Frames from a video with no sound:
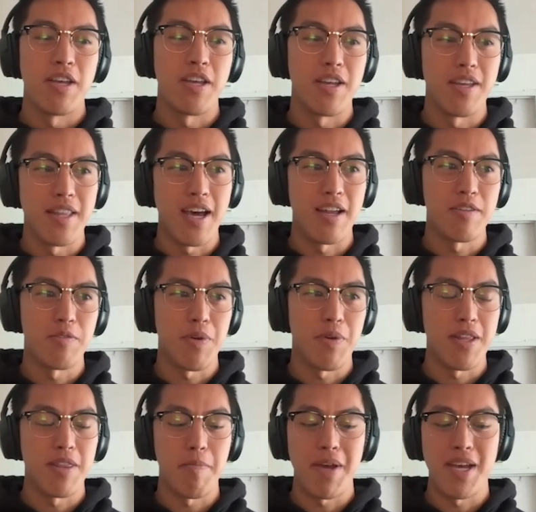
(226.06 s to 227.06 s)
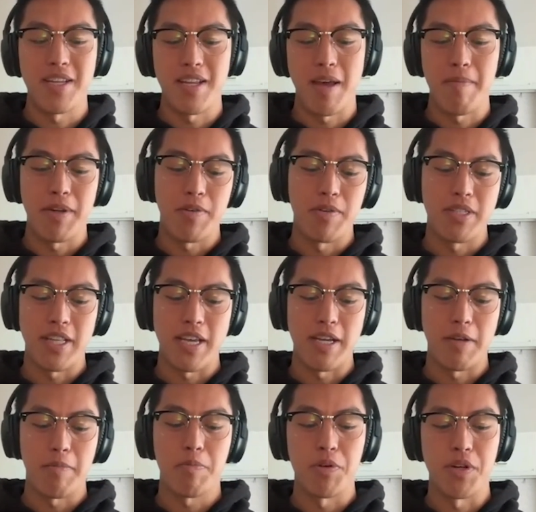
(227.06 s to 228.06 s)
and that okay. is when the pandemic was
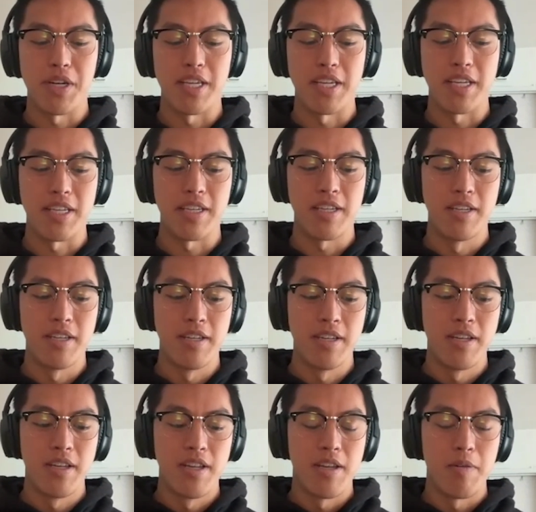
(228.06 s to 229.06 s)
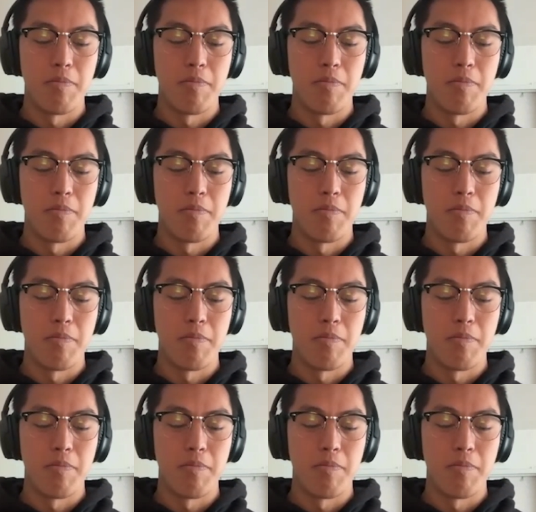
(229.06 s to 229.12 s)
like pretty oh, yeah.